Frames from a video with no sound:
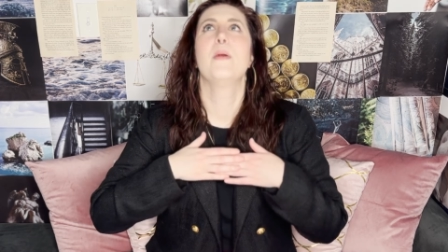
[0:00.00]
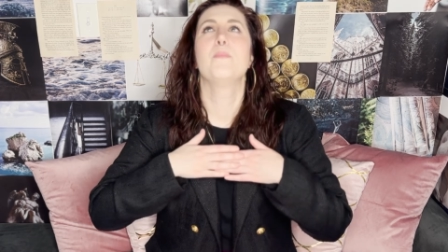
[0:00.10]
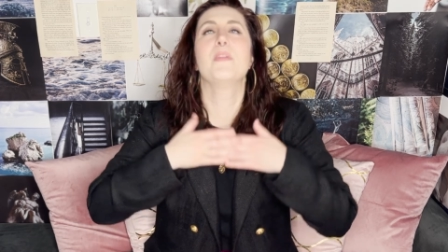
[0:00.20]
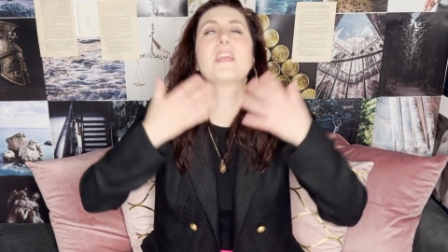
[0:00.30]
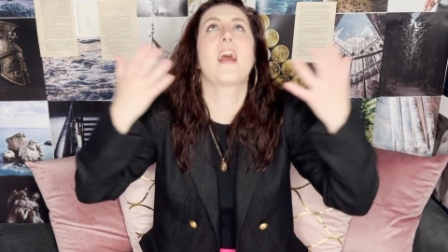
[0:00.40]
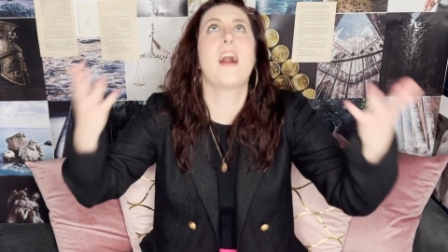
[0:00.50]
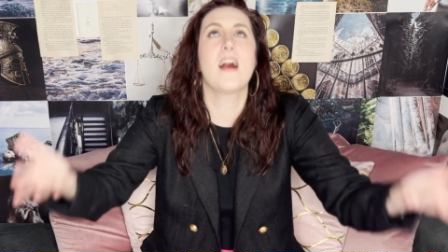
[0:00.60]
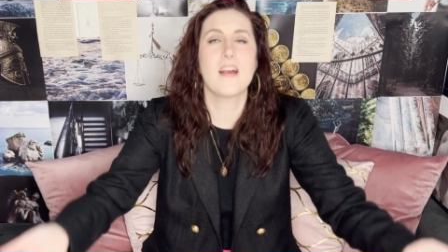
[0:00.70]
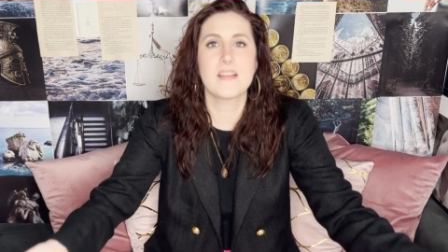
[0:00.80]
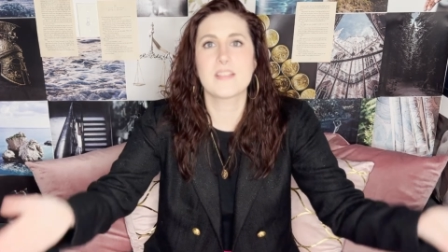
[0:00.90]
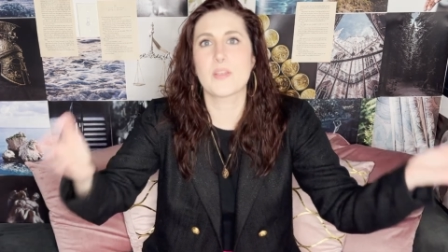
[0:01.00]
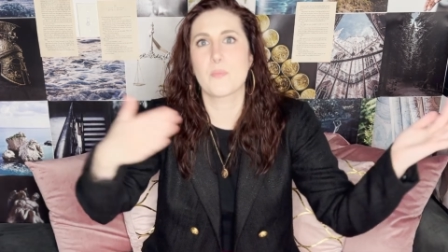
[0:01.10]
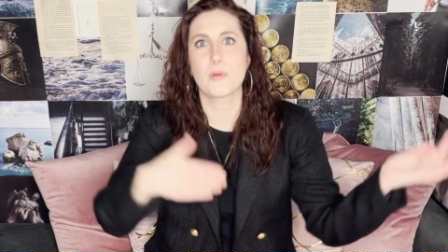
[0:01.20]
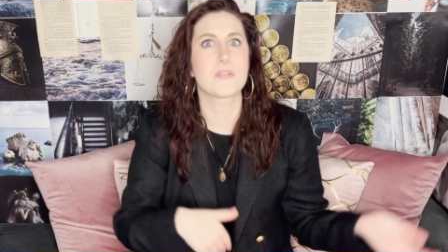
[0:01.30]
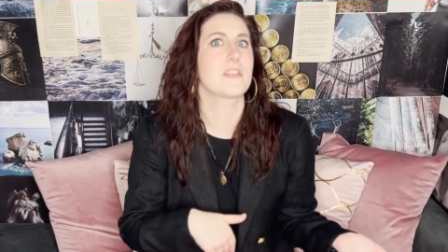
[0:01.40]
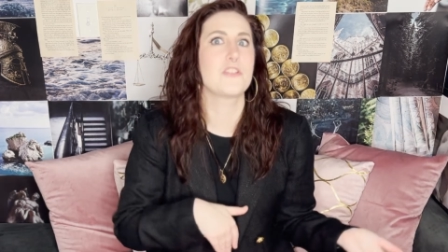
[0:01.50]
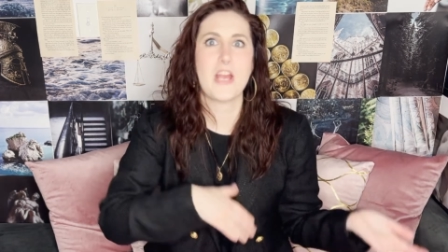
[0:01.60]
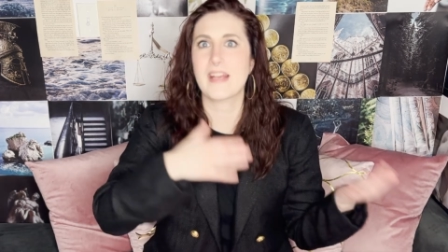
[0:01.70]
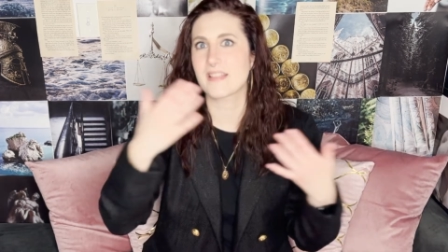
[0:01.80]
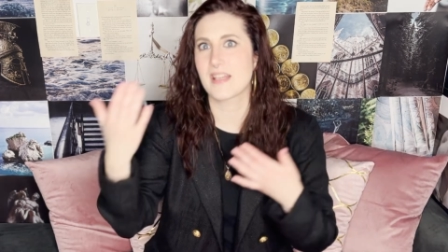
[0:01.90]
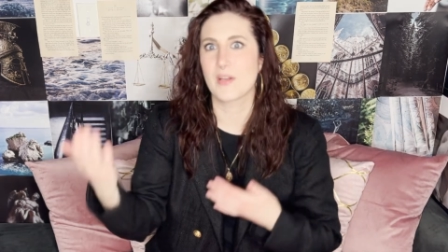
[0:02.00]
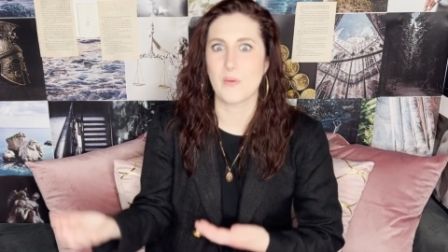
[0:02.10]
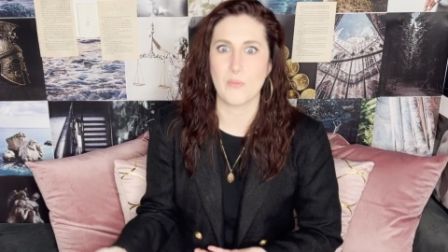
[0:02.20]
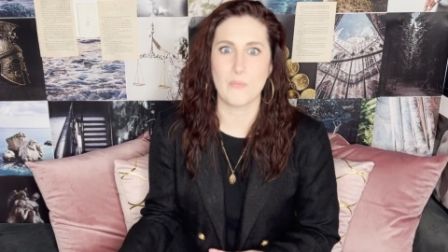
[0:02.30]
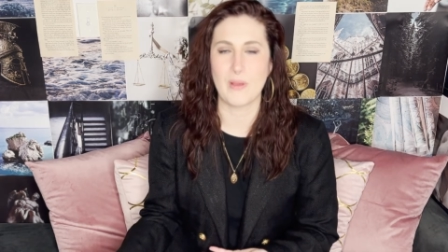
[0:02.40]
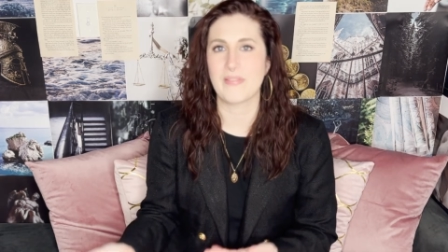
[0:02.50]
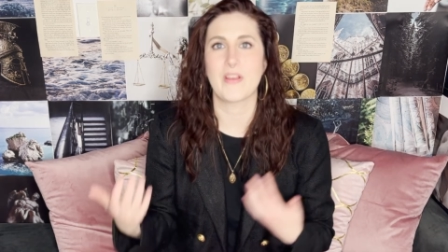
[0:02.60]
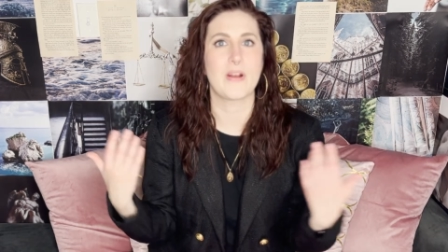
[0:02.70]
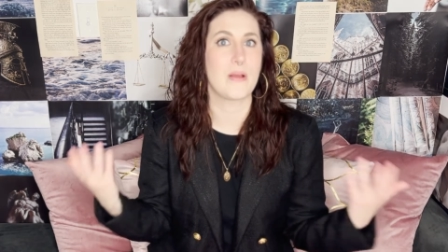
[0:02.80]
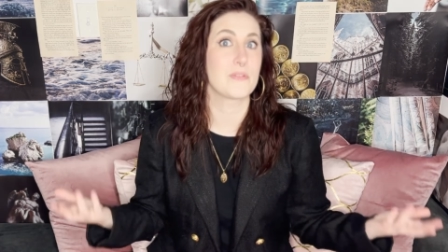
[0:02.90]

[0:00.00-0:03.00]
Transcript: because Percy Jackson went there and I